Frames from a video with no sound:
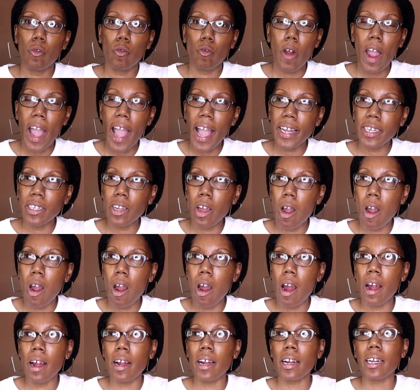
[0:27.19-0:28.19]

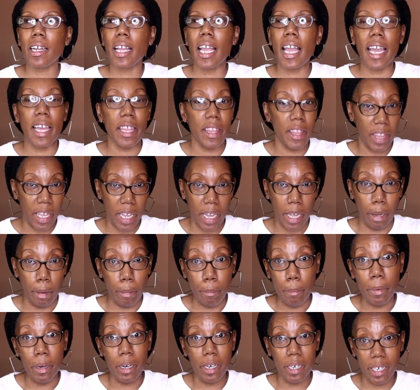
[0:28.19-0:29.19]
Ragnar and
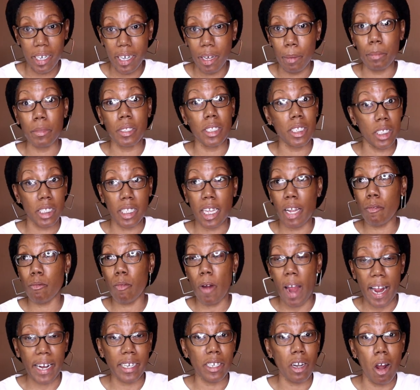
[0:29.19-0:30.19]
them, I'm going to just say
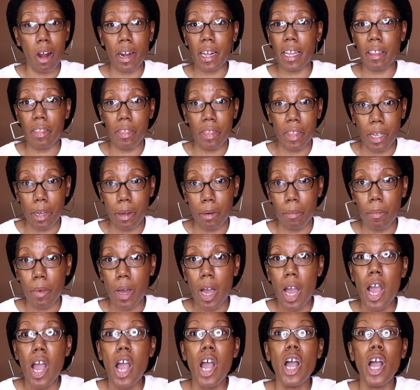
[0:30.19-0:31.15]
Ragnar and them,